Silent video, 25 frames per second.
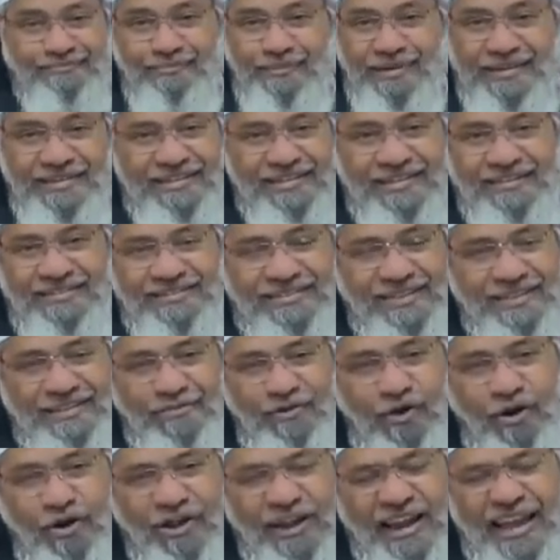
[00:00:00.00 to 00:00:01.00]
but this
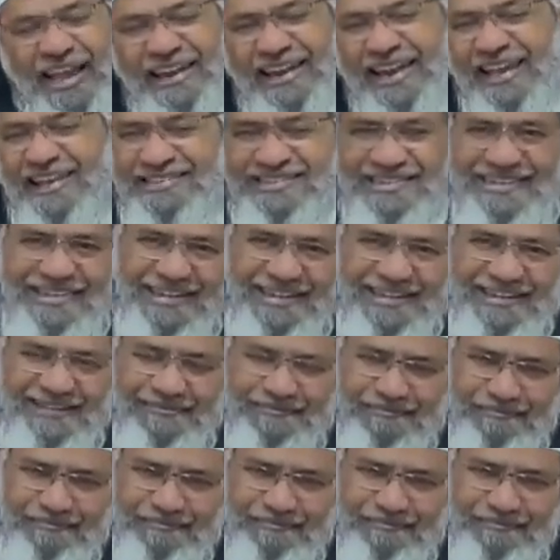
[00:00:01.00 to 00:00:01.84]
is all unhygienic.